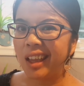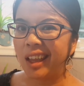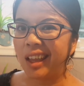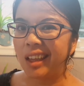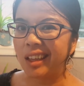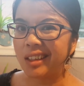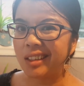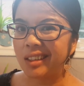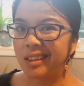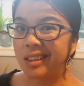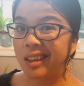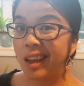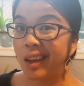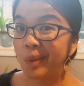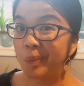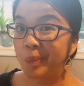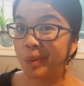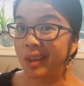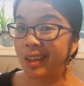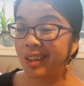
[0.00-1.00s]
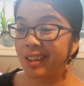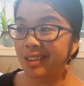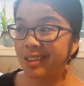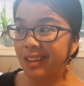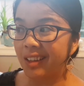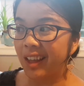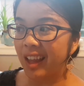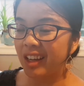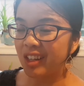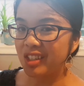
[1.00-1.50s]
eight to 10 minutes
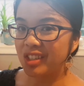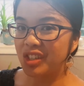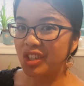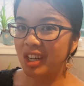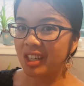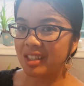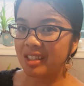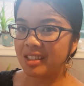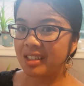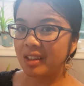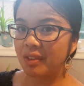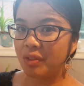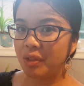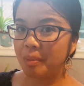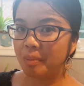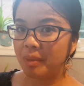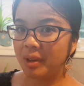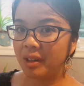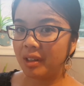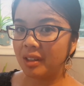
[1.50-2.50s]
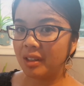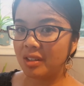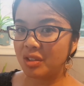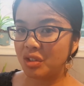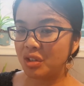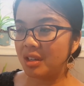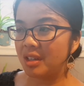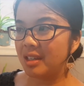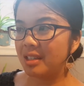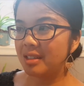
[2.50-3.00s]
and I just check to see if the middle is
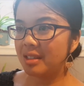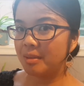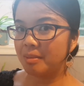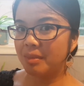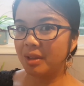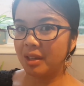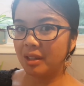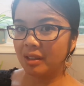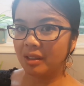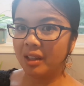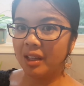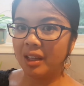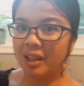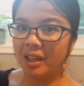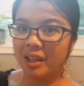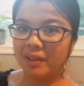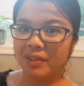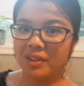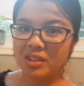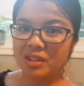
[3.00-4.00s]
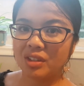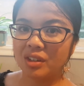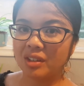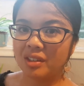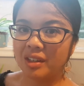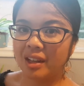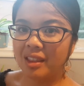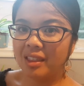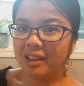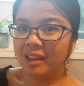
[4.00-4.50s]
cooked because the middle is
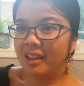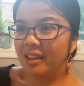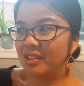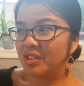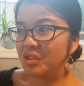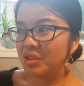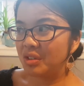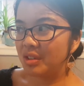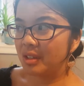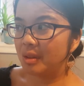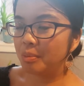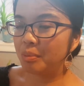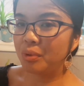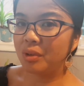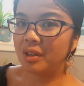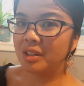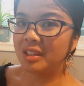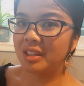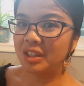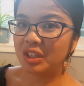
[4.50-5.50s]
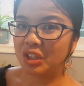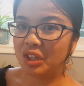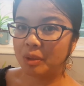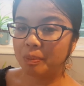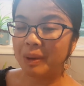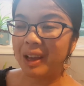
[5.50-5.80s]
cooked I think it's usually pretty good.